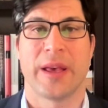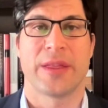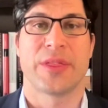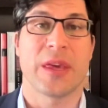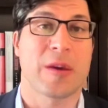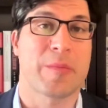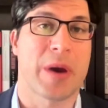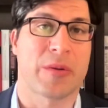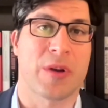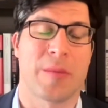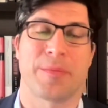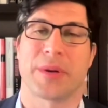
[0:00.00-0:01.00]
think about
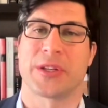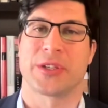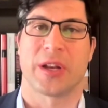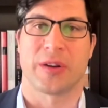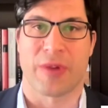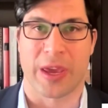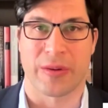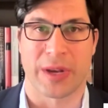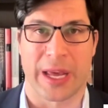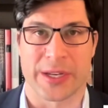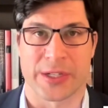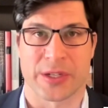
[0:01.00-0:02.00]
competition and
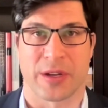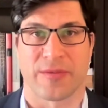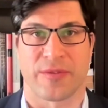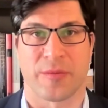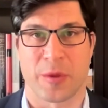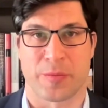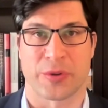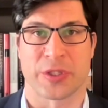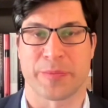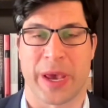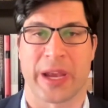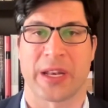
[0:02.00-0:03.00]
regulation from the
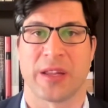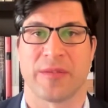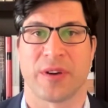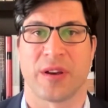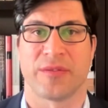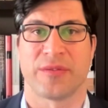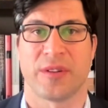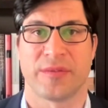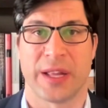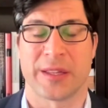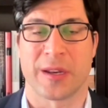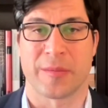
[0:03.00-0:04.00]
perspective of
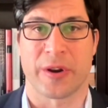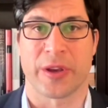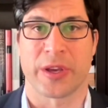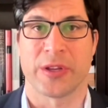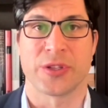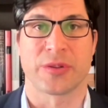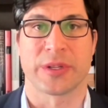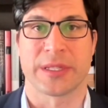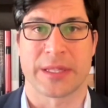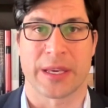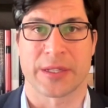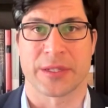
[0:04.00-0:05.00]
Latin American
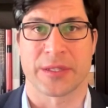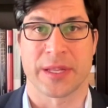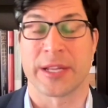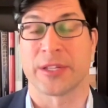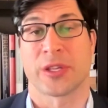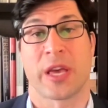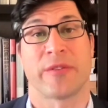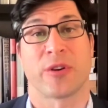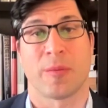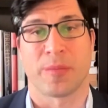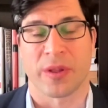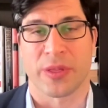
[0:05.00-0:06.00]
jurisdictions. And I just have a
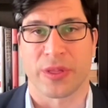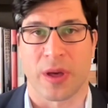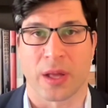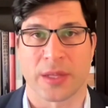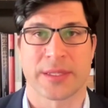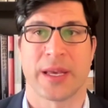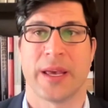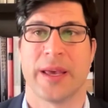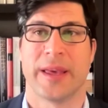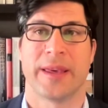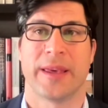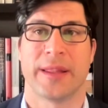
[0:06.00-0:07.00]
couple of thoughts
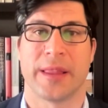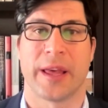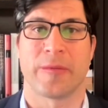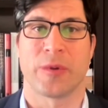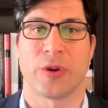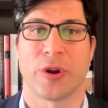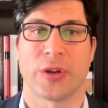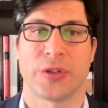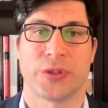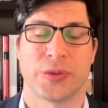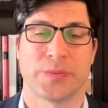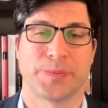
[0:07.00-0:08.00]
in that regard
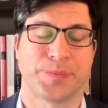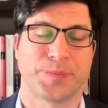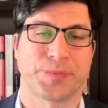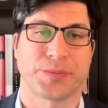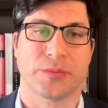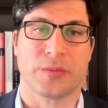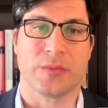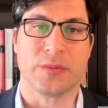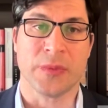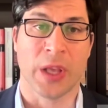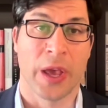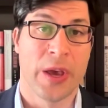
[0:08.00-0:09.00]
too.
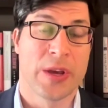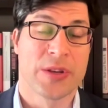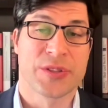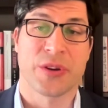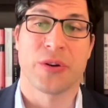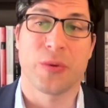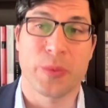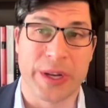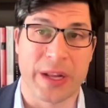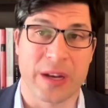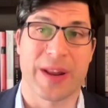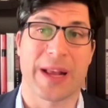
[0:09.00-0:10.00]
So with
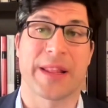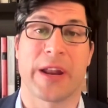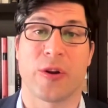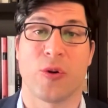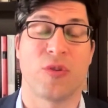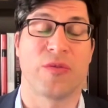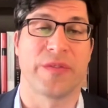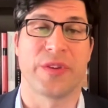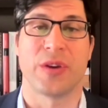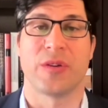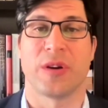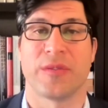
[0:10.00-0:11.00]
that
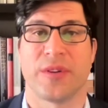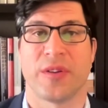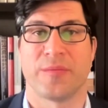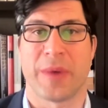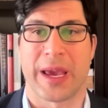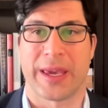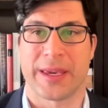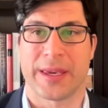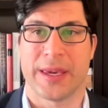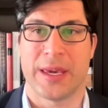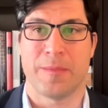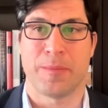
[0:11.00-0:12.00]
overview of my
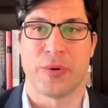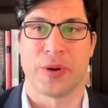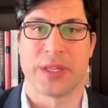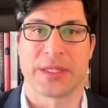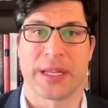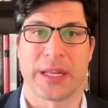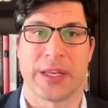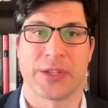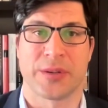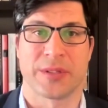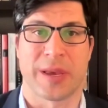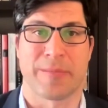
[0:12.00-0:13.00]
key points and the
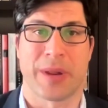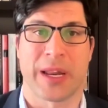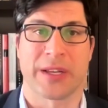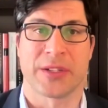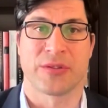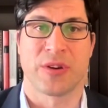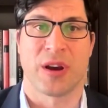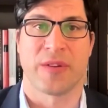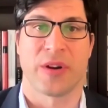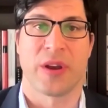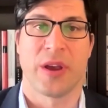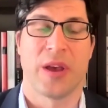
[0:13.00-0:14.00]
issues I'm planning to cover,